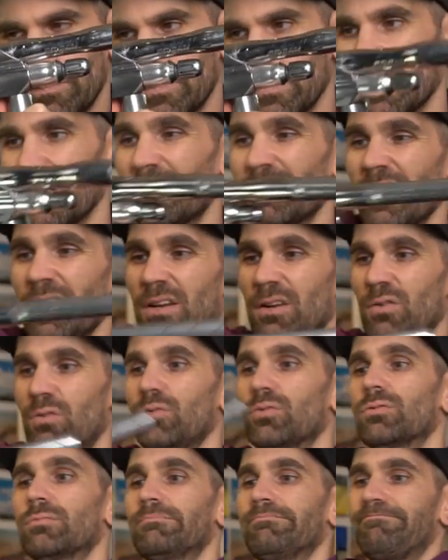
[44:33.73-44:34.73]
it's kind of
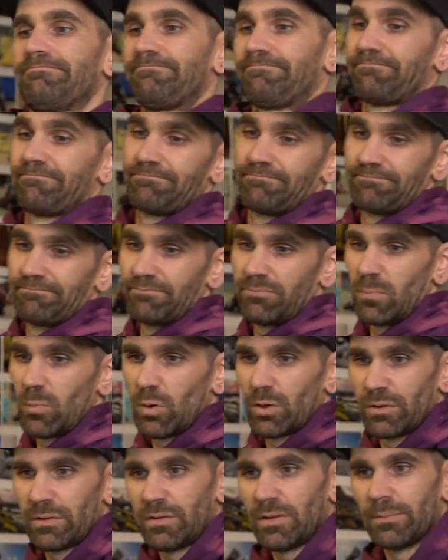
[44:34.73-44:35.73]
cool. We're
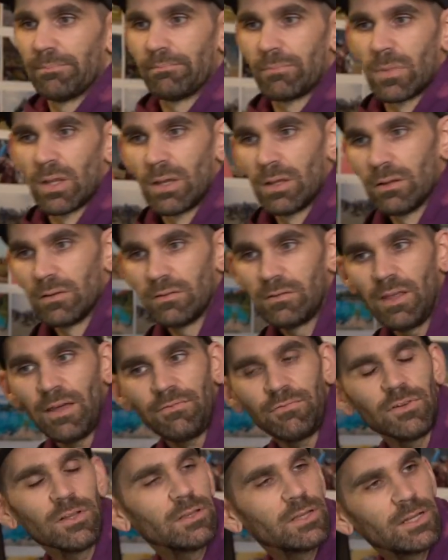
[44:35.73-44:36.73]
gonna see. It's
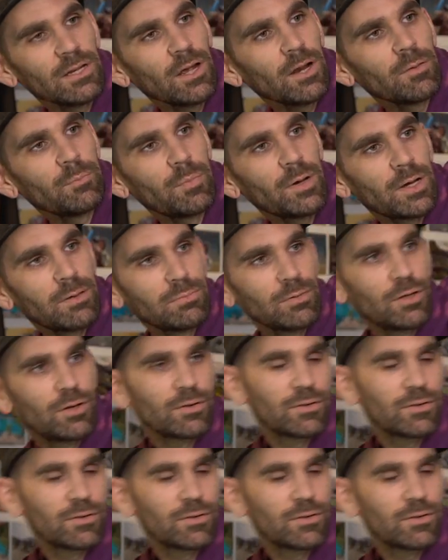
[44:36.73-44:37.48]
definitely not a Bob Long